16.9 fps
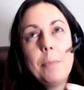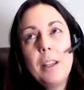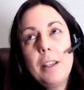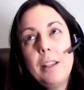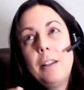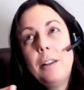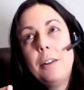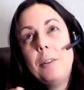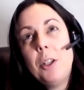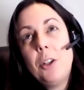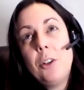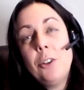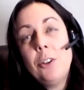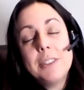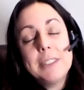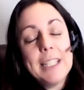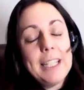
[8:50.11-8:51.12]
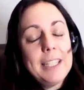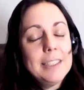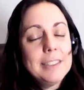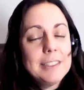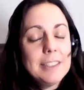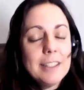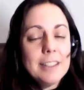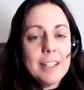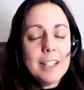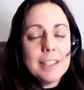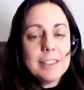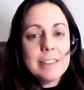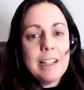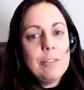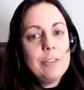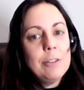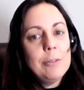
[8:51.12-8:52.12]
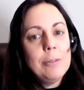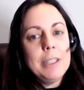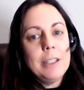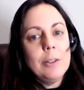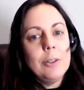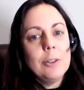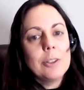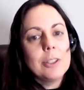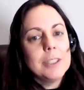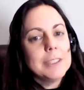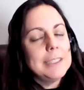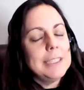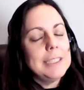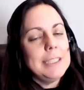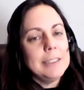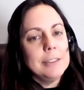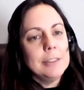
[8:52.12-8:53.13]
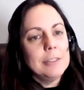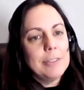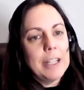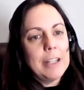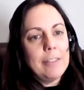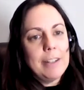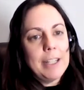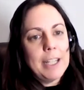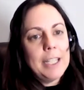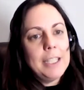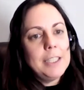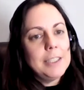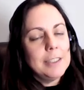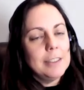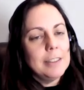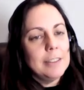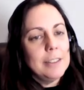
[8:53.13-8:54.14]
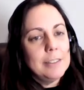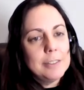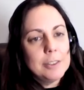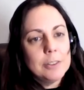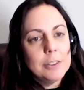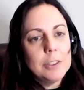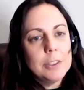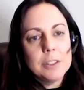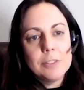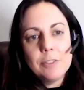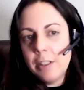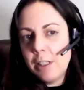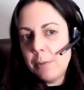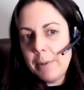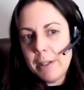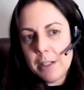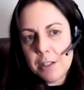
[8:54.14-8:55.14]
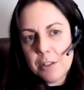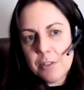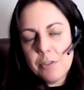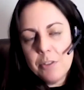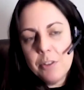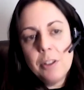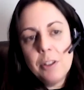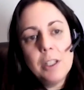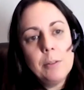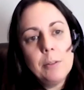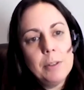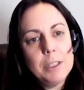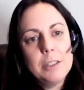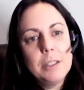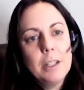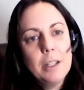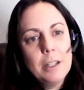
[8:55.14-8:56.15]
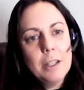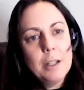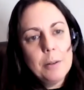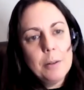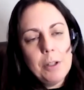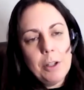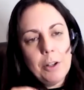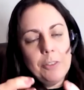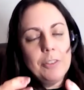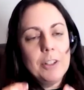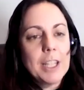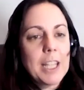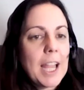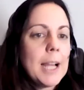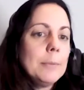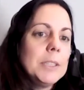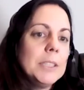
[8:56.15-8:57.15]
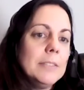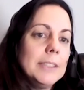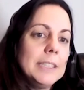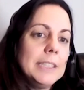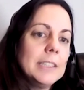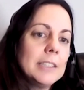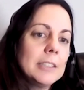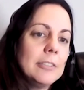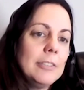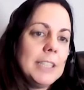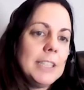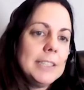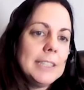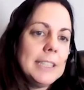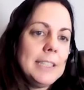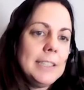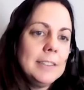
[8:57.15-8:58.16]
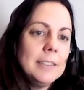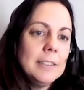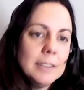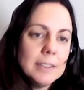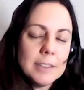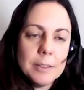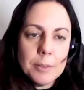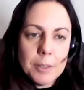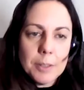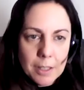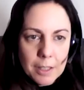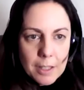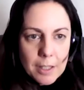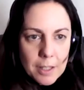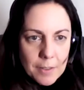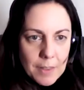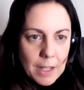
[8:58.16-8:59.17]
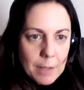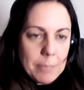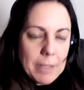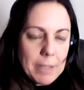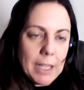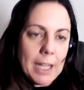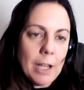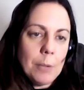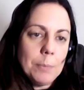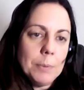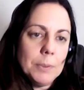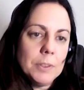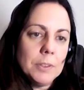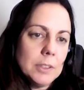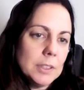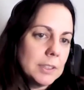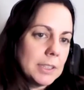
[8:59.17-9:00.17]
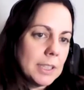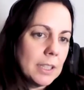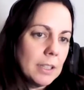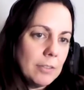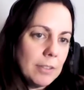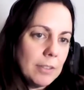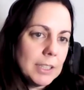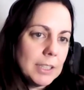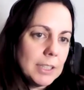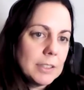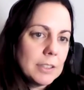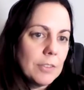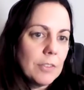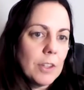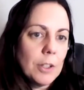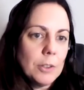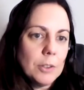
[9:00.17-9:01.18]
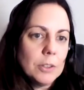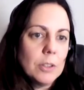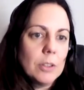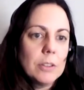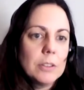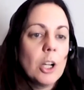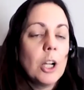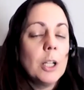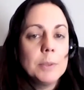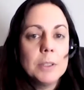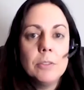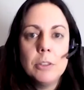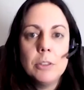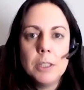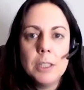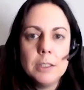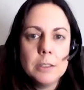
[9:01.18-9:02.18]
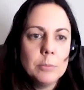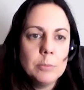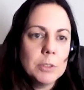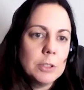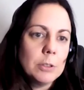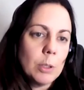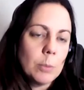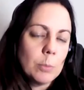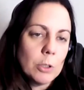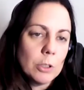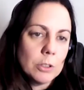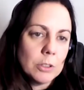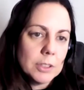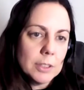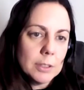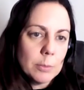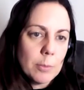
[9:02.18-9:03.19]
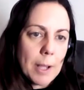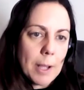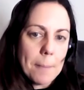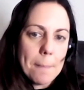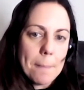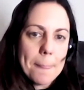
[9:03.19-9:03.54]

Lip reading: you could take it to the next level when you look at seasonal variation, such as filamentous fungi, which we often capture in discrete seasons, and that may help us understand the risk of those types of organisms to our products as well.